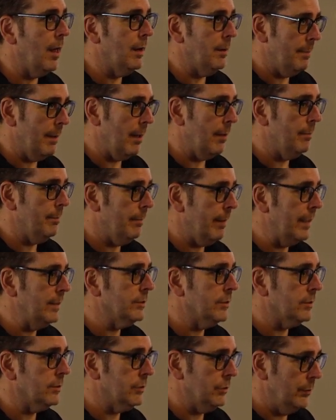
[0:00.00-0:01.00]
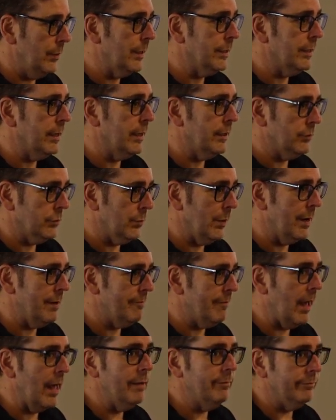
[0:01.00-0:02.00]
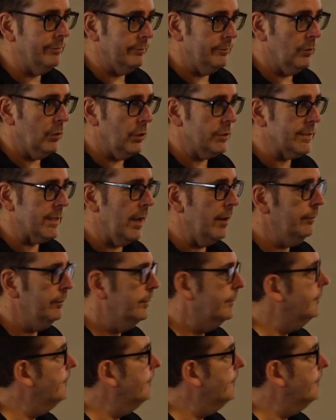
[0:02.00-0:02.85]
on about page 225 or so.